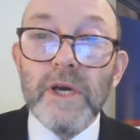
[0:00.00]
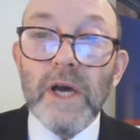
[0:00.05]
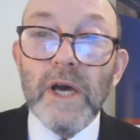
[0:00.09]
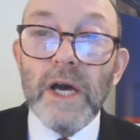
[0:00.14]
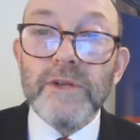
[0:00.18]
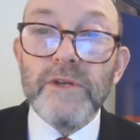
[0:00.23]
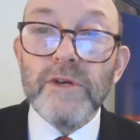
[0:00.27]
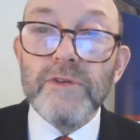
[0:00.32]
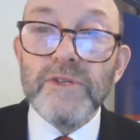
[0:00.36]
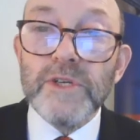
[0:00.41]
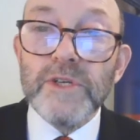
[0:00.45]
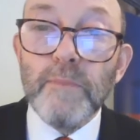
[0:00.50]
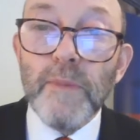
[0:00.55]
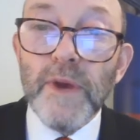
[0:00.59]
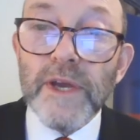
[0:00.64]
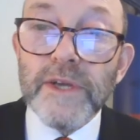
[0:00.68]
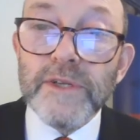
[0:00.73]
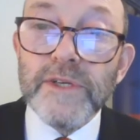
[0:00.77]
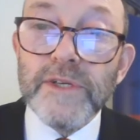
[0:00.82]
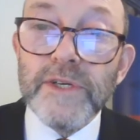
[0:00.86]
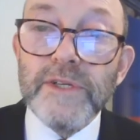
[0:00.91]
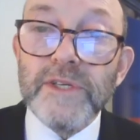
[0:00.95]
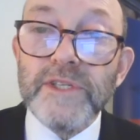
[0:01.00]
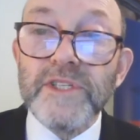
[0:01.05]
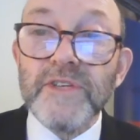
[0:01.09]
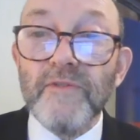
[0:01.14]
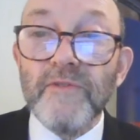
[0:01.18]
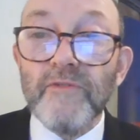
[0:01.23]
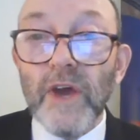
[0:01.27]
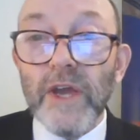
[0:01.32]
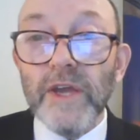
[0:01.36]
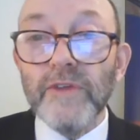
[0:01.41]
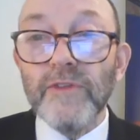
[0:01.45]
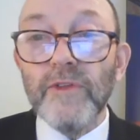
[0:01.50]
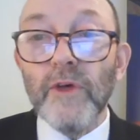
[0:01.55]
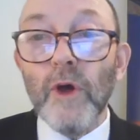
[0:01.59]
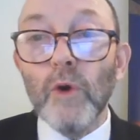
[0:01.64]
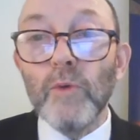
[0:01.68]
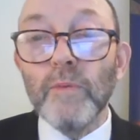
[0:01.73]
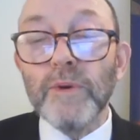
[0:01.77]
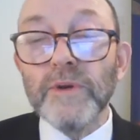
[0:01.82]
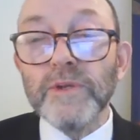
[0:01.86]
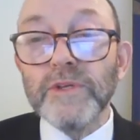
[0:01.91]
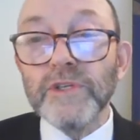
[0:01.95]
and are depicted as faith,
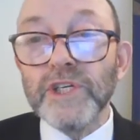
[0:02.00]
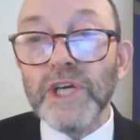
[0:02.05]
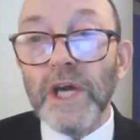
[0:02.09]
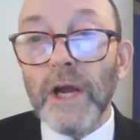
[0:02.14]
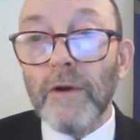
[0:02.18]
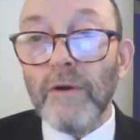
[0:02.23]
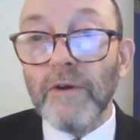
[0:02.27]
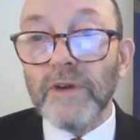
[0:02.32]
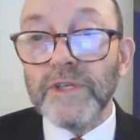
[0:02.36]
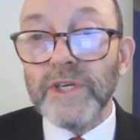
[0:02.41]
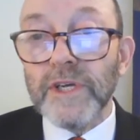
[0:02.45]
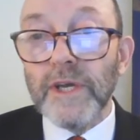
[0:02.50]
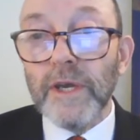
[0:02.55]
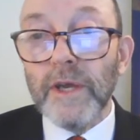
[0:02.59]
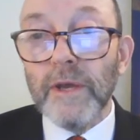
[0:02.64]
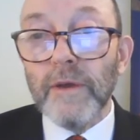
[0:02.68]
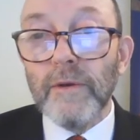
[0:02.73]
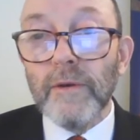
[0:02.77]
hope, and charity.